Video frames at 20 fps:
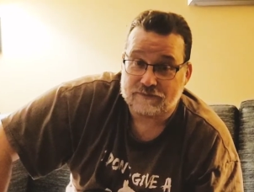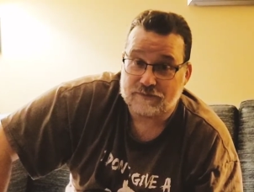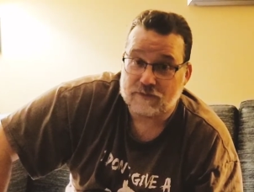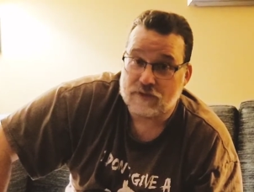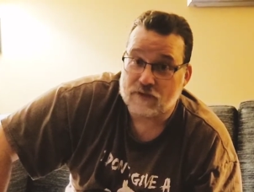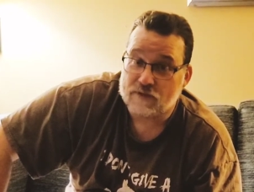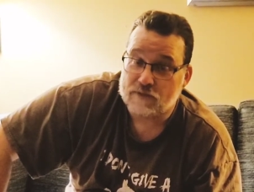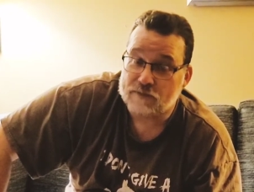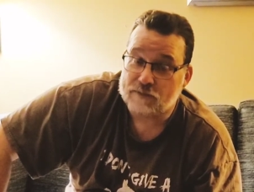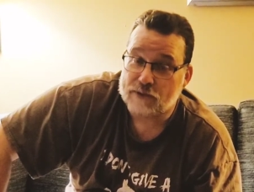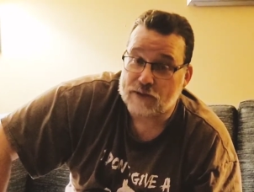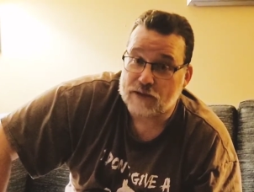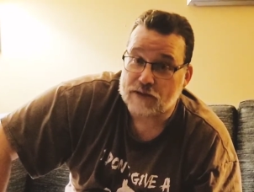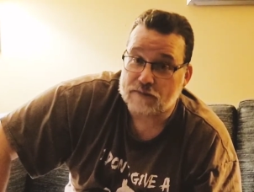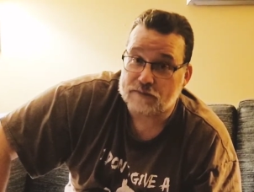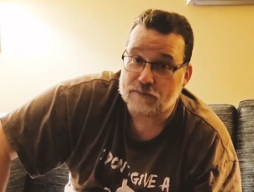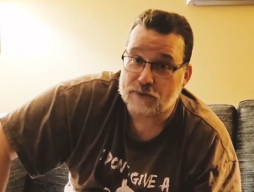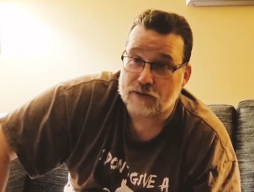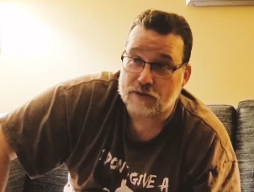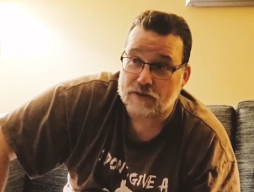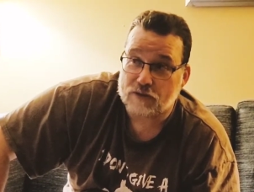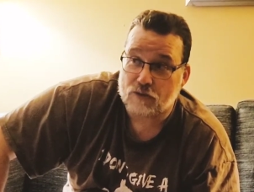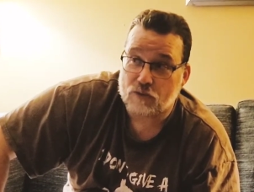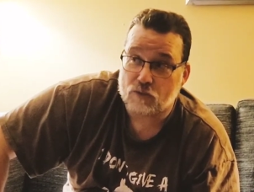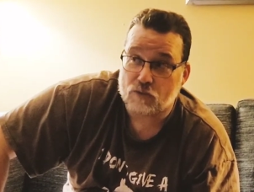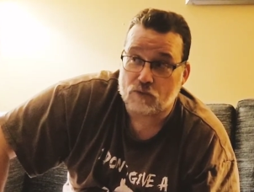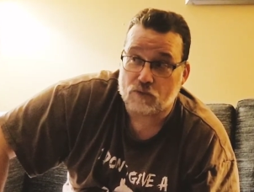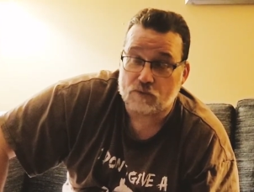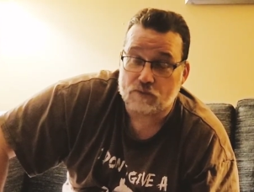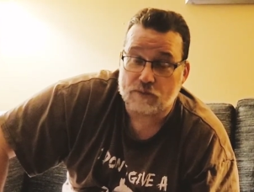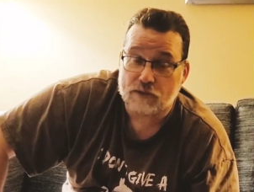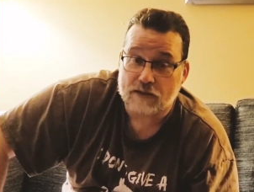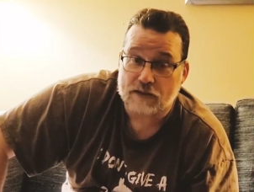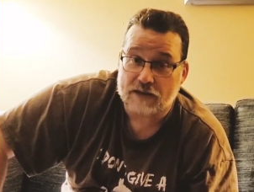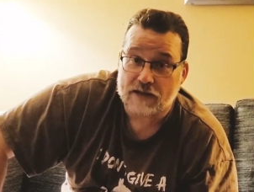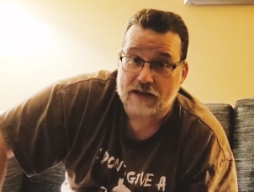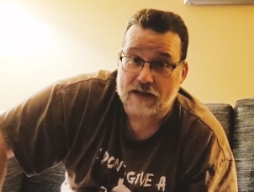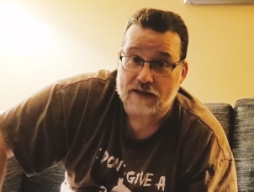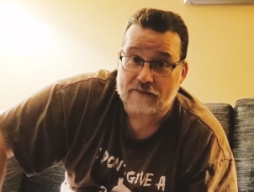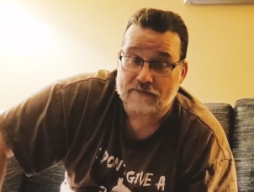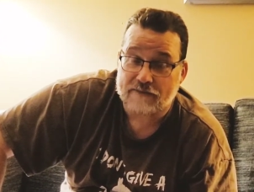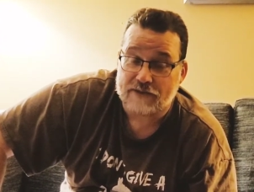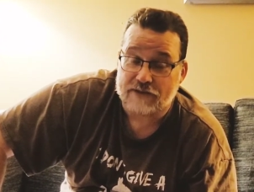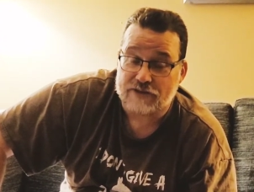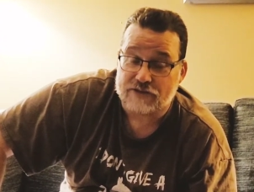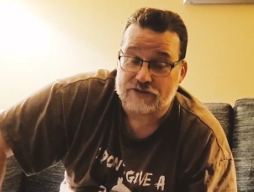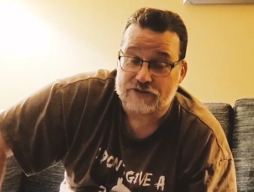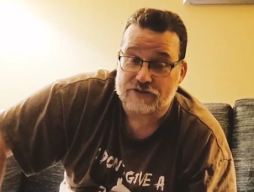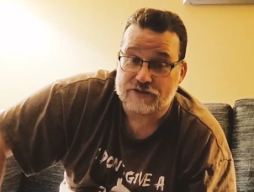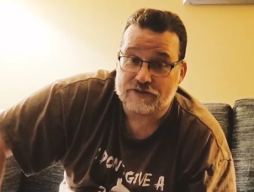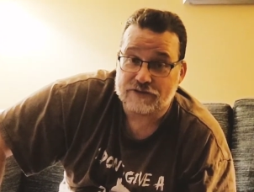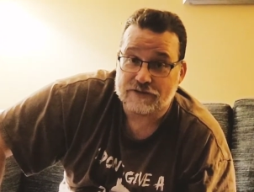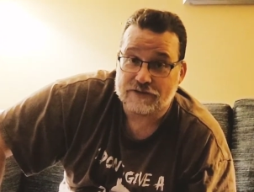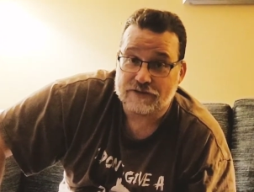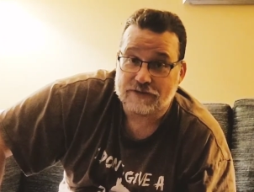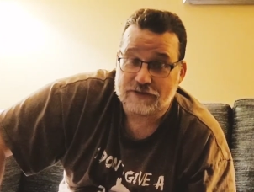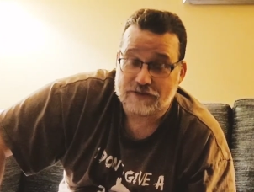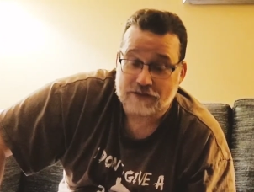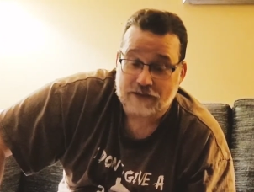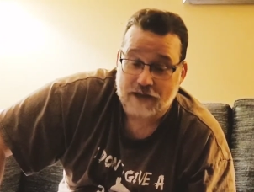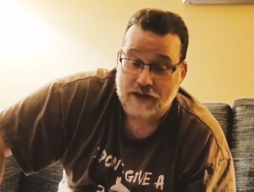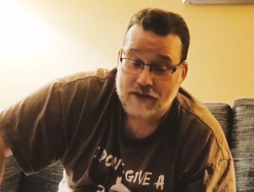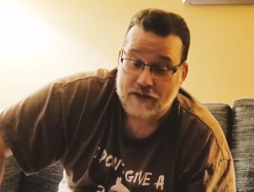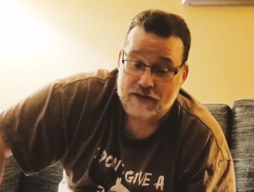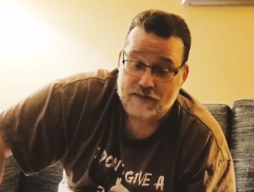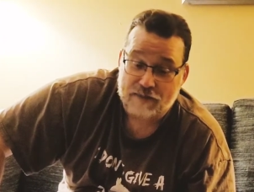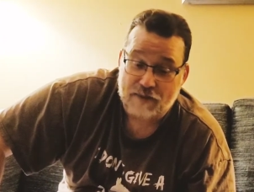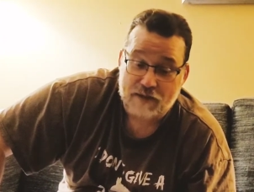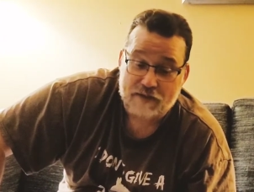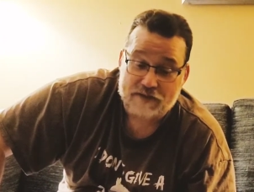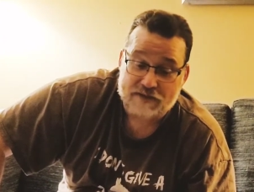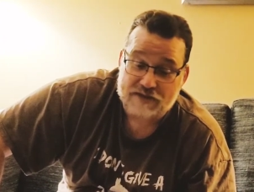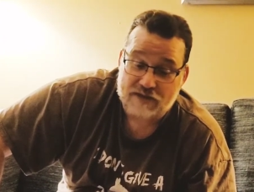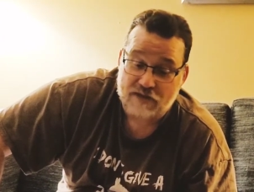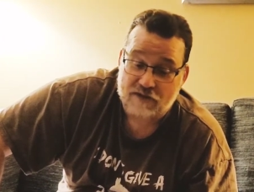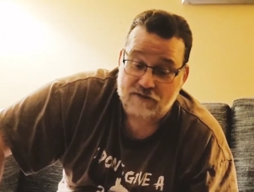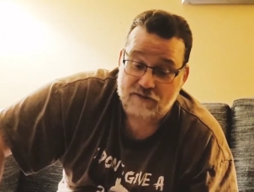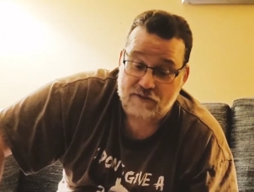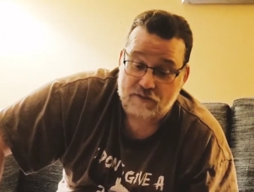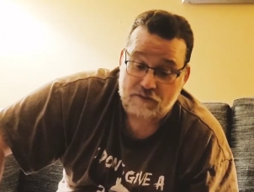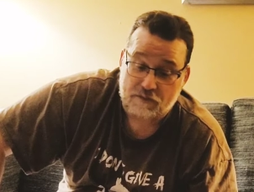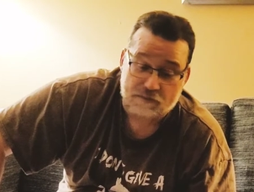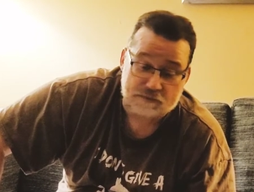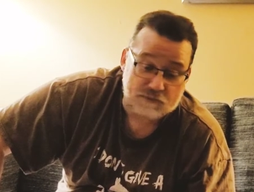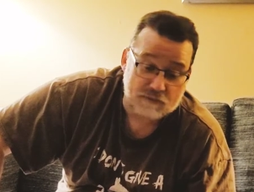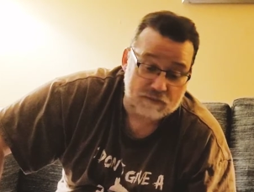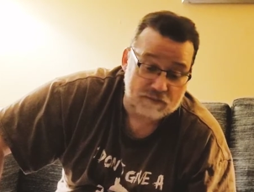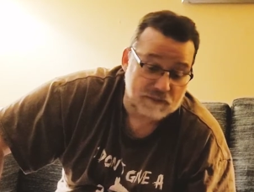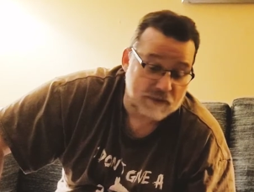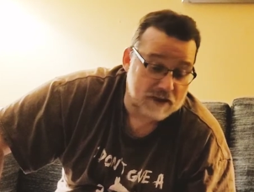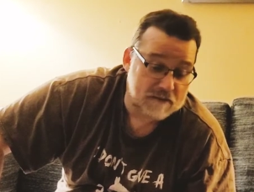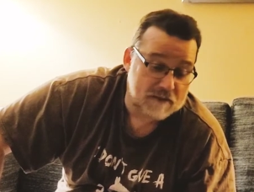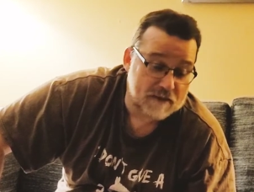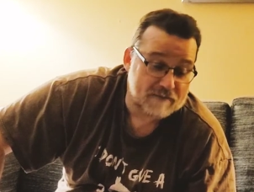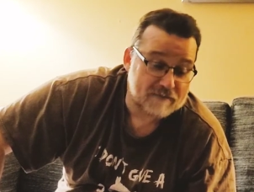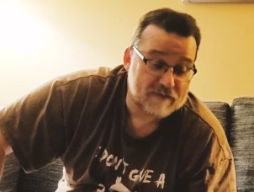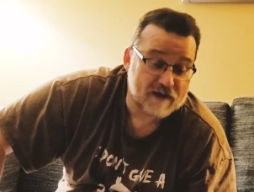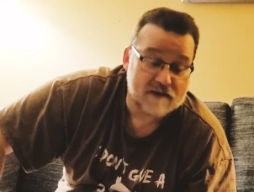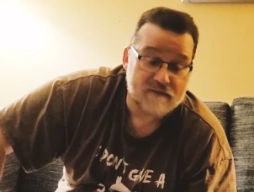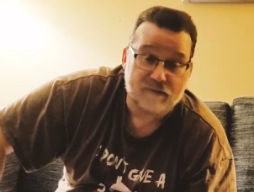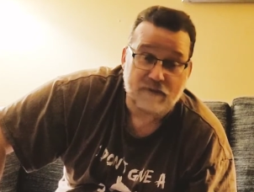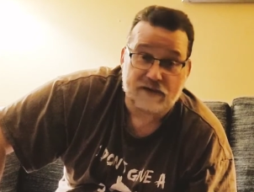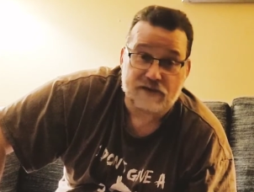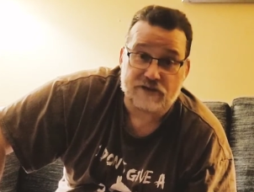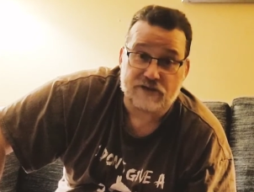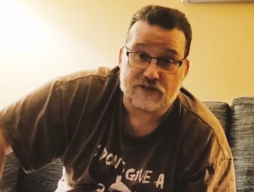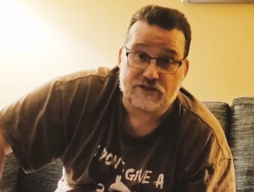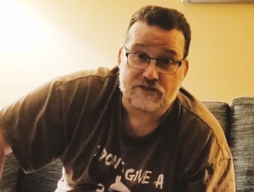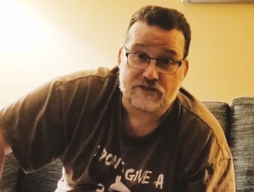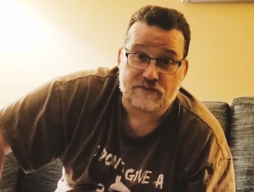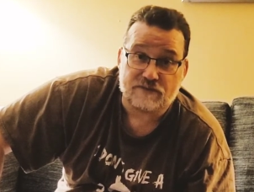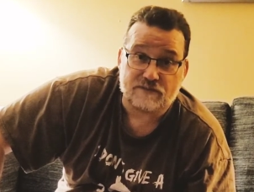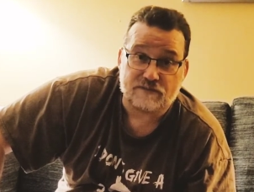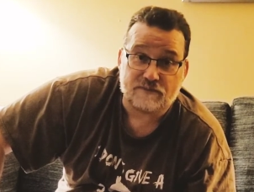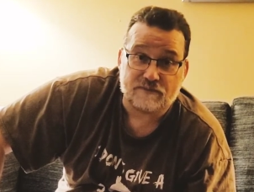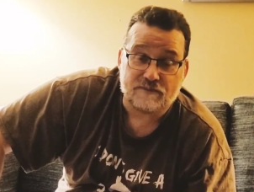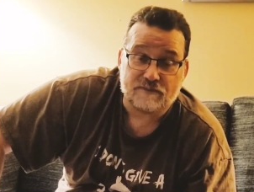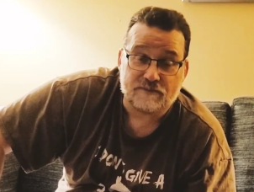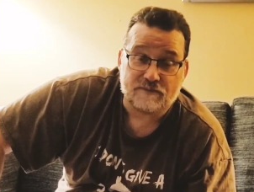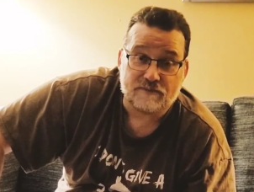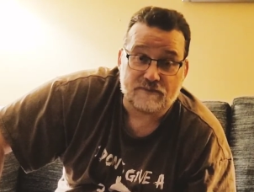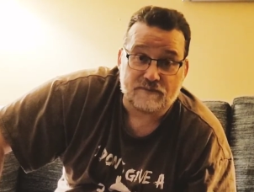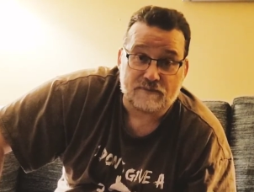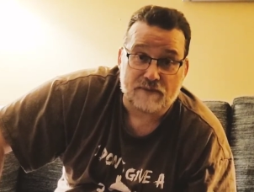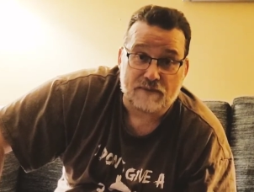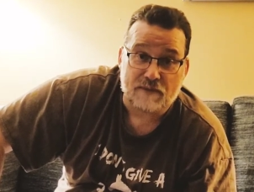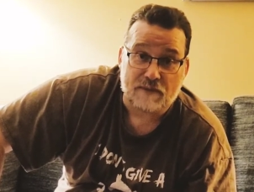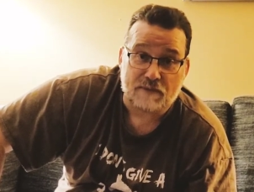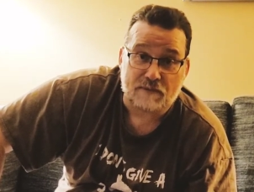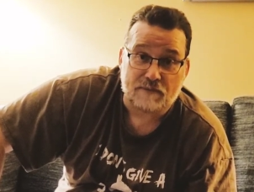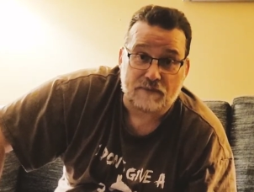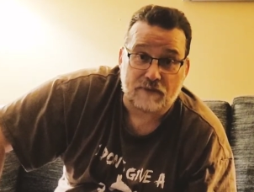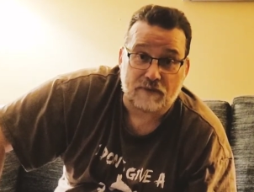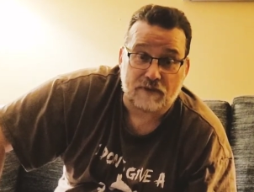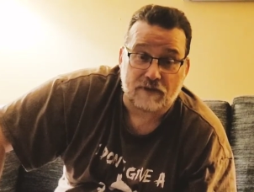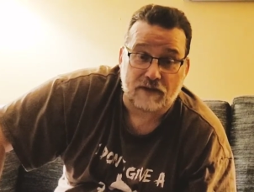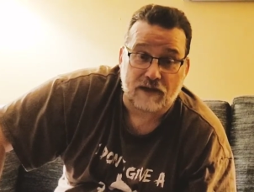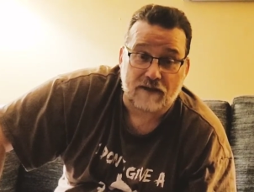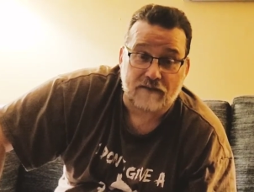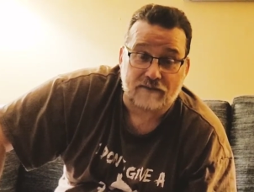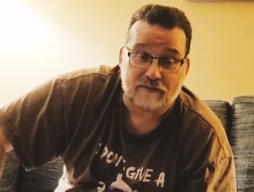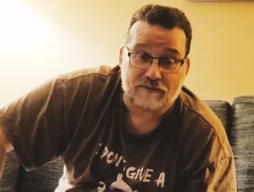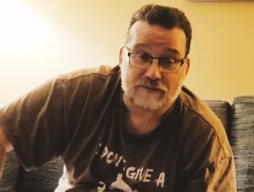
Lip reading: A little over $1, $1.25, $1.50 each. And they probably sell for probably about $5 each minimum on a lot of them.